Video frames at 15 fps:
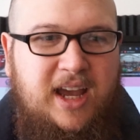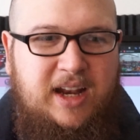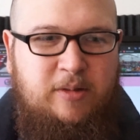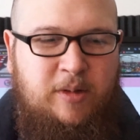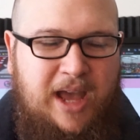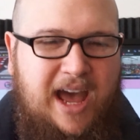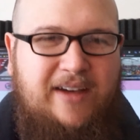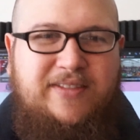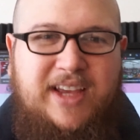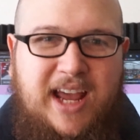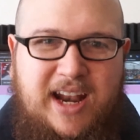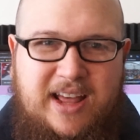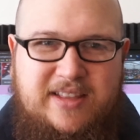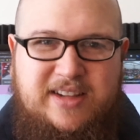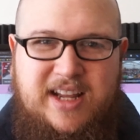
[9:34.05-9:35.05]
We have to
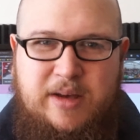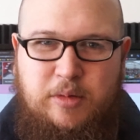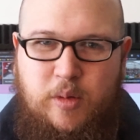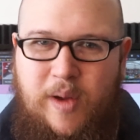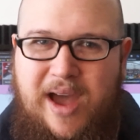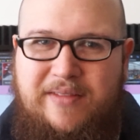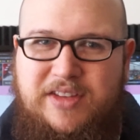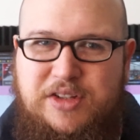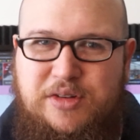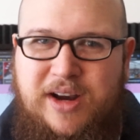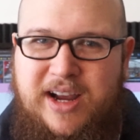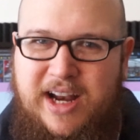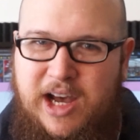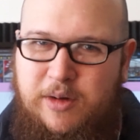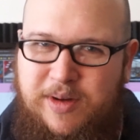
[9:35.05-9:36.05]
get it on the table. We have to try
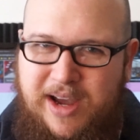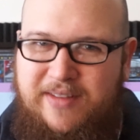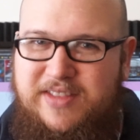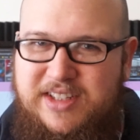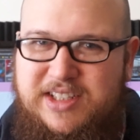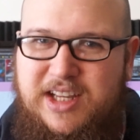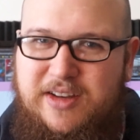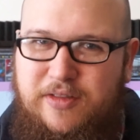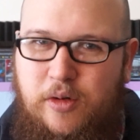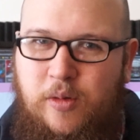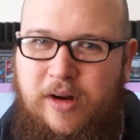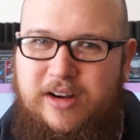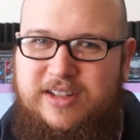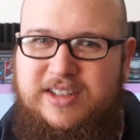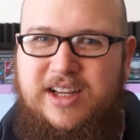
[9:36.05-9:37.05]
it out. We have to see if it
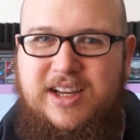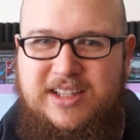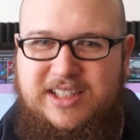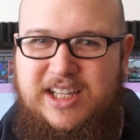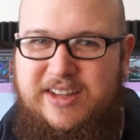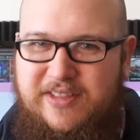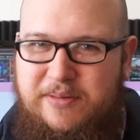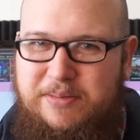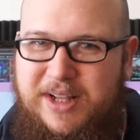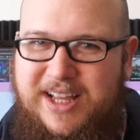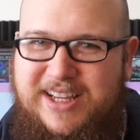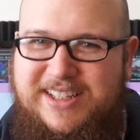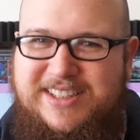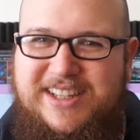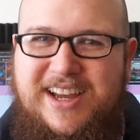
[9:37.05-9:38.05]
works, see if it
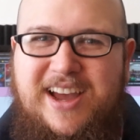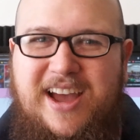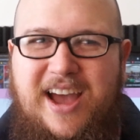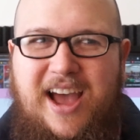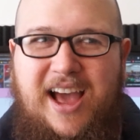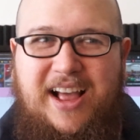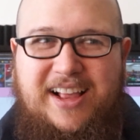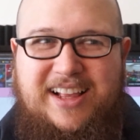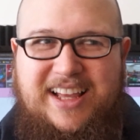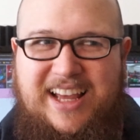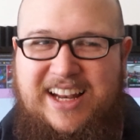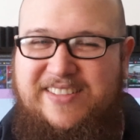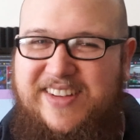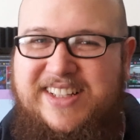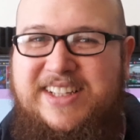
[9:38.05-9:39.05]
plays.
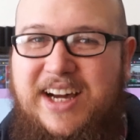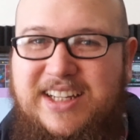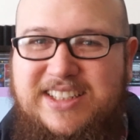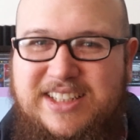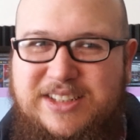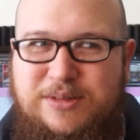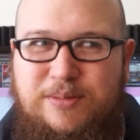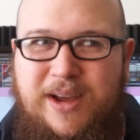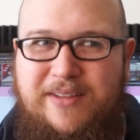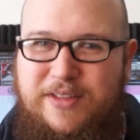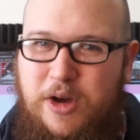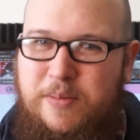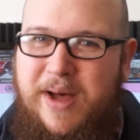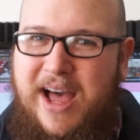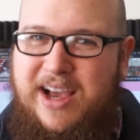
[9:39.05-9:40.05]
And if it doesn't, we have to
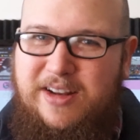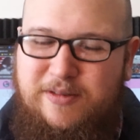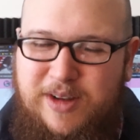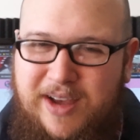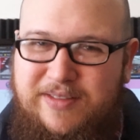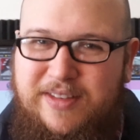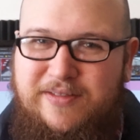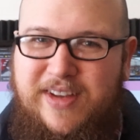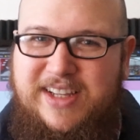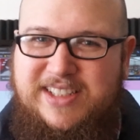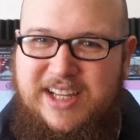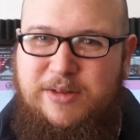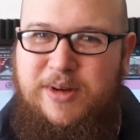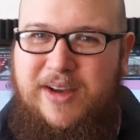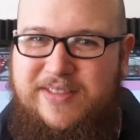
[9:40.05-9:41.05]
go back and we have to fix
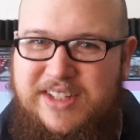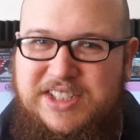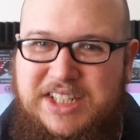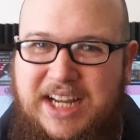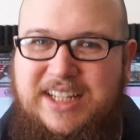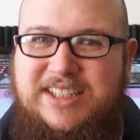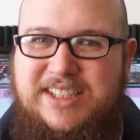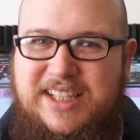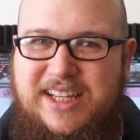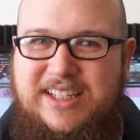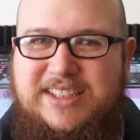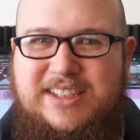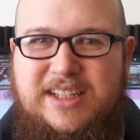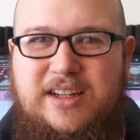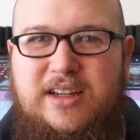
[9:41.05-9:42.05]
it, and we have to change things.